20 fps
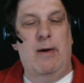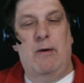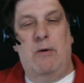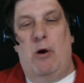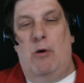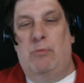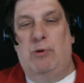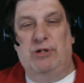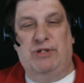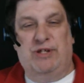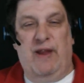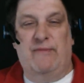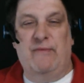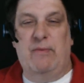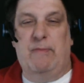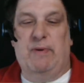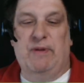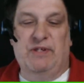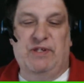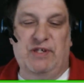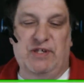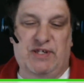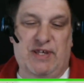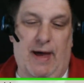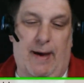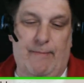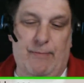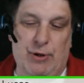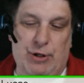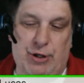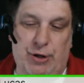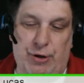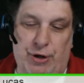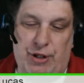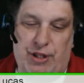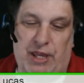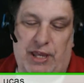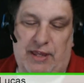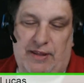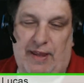almost every business
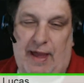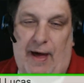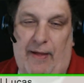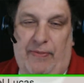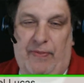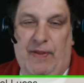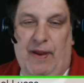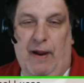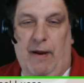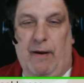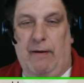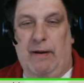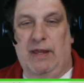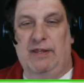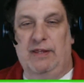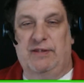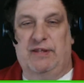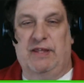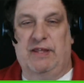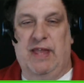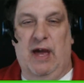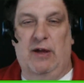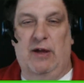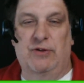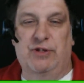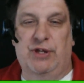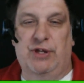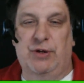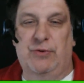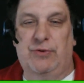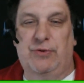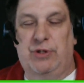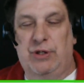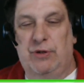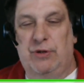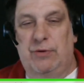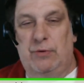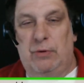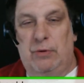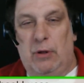opportunities out there tells you
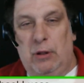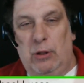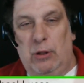to